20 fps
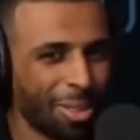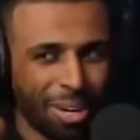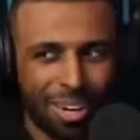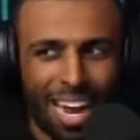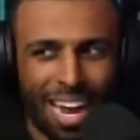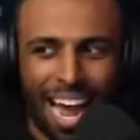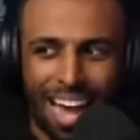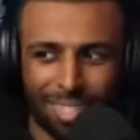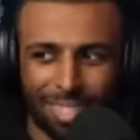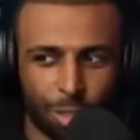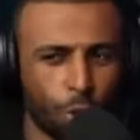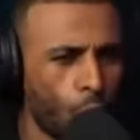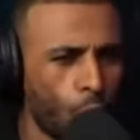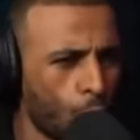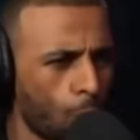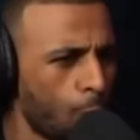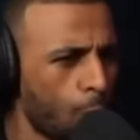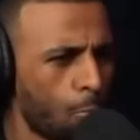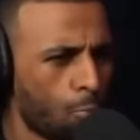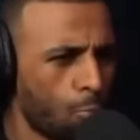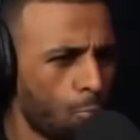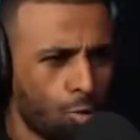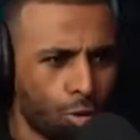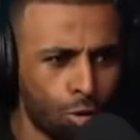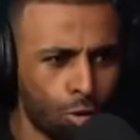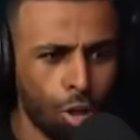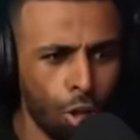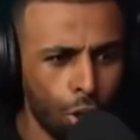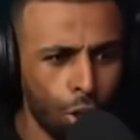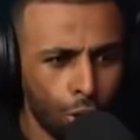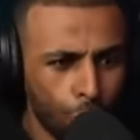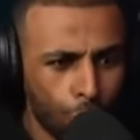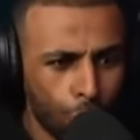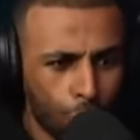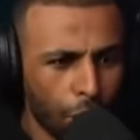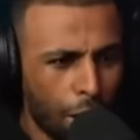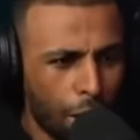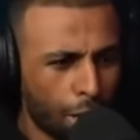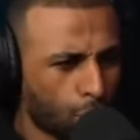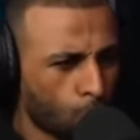Now, I'm going to paraphrase this
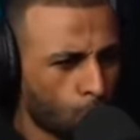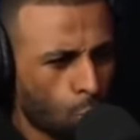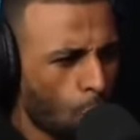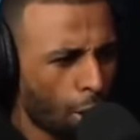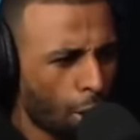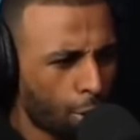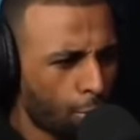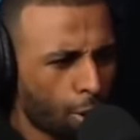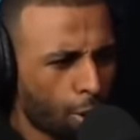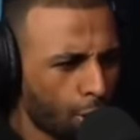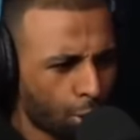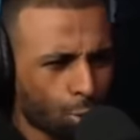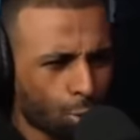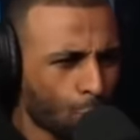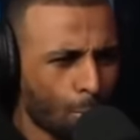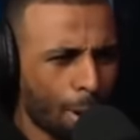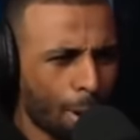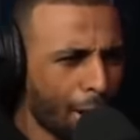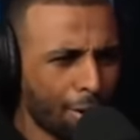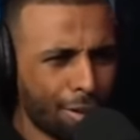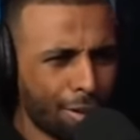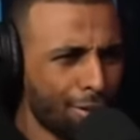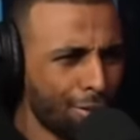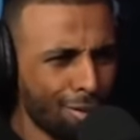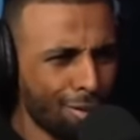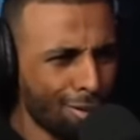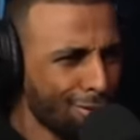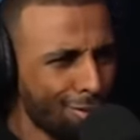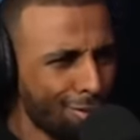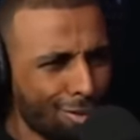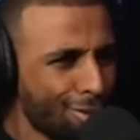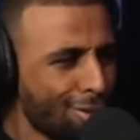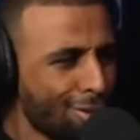seven minute long video, but if you want